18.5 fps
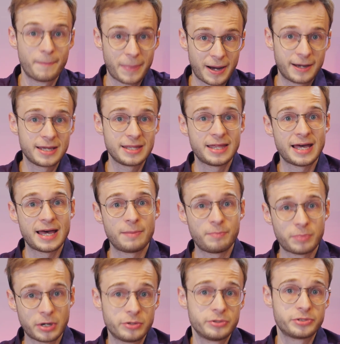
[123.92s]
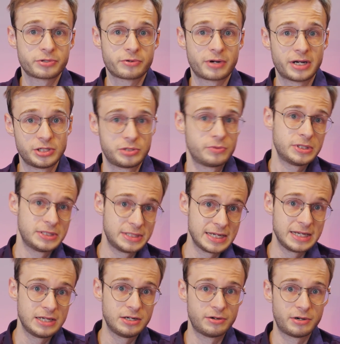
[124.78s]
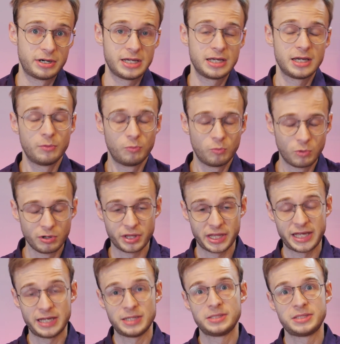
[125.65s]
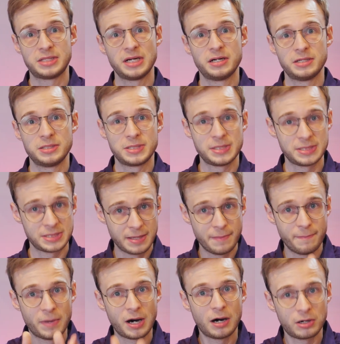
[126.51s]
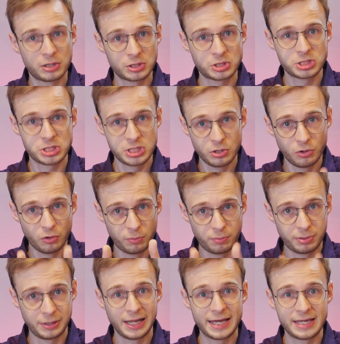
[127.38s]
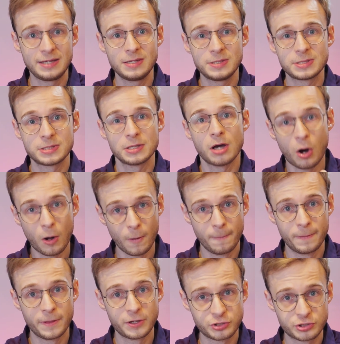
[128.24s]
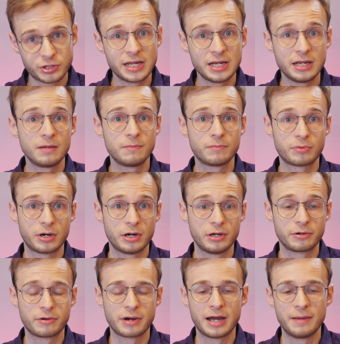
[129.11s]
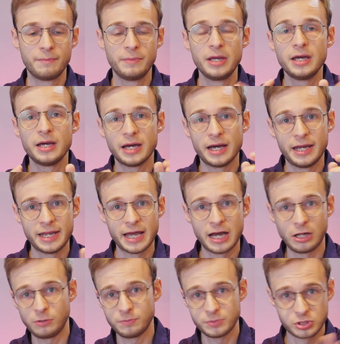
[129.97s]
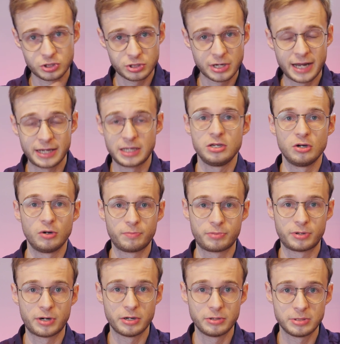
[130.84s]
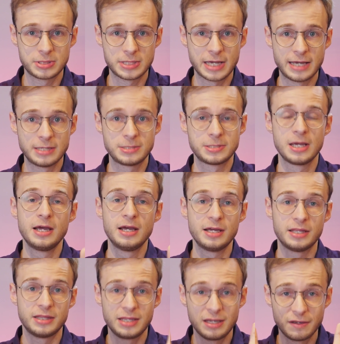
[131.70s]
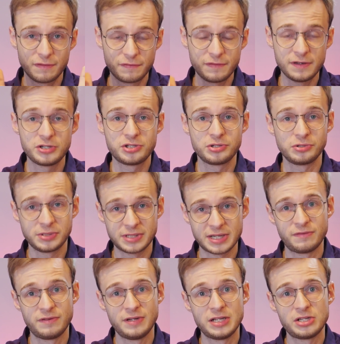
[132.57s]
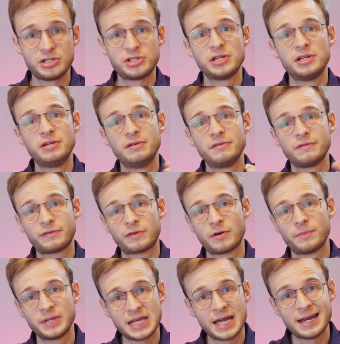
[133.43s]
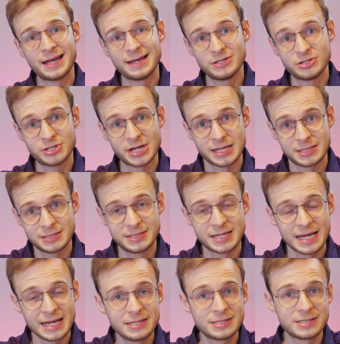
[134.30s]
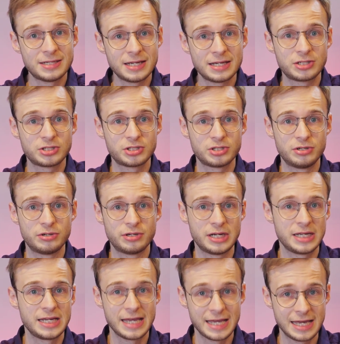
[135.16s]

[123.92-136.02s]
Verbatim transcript: by their postgraduate deanery, and what that does is it marks your place on the training program and helps track your process. The official definition from the NHS data dictionary